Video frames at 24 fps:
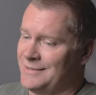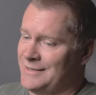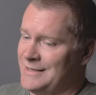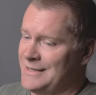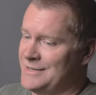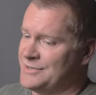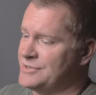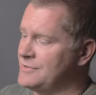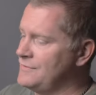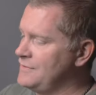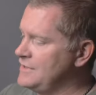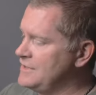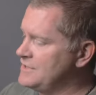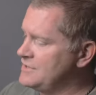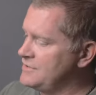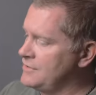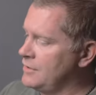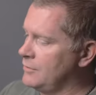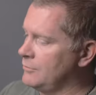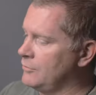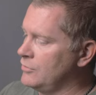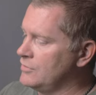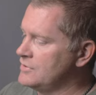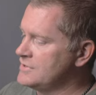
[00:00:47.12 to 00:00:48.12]
each of these
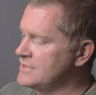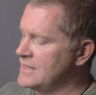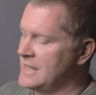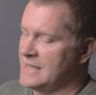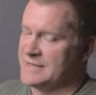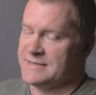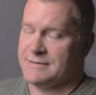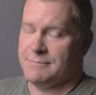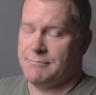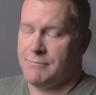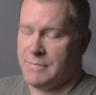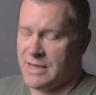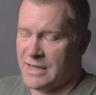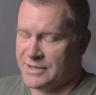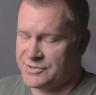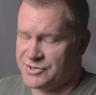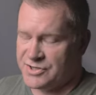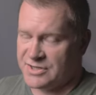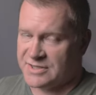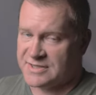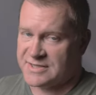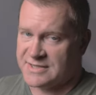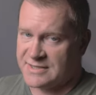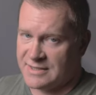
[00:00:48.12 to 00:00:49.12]
numbers has a
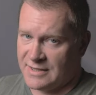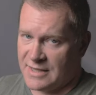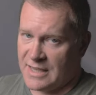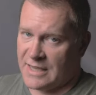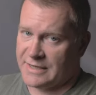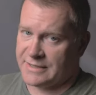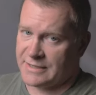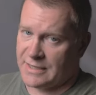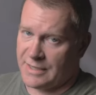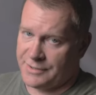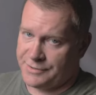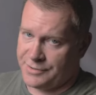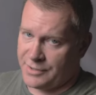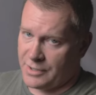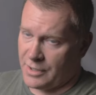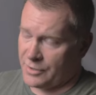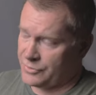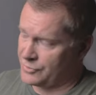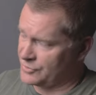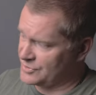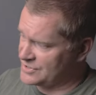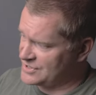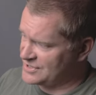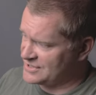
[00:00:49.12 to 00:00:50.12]
matching slot on the
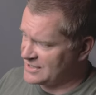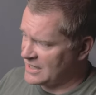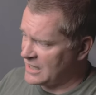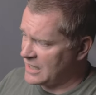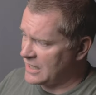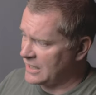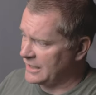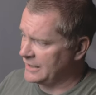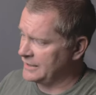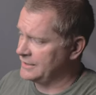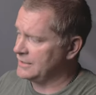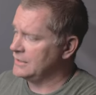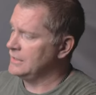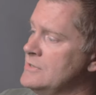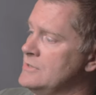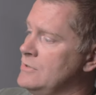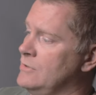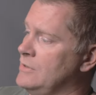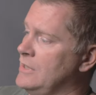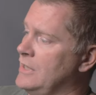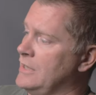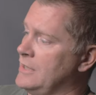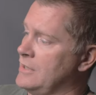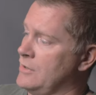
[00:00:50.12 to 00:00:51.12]
other side.
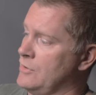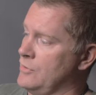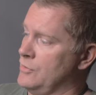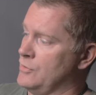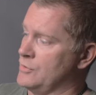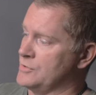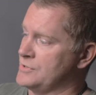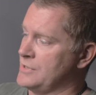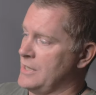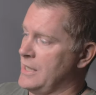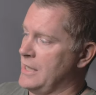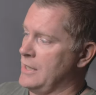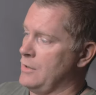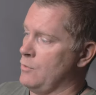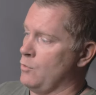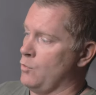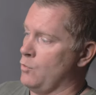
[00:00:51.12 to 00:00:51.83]
So like there's a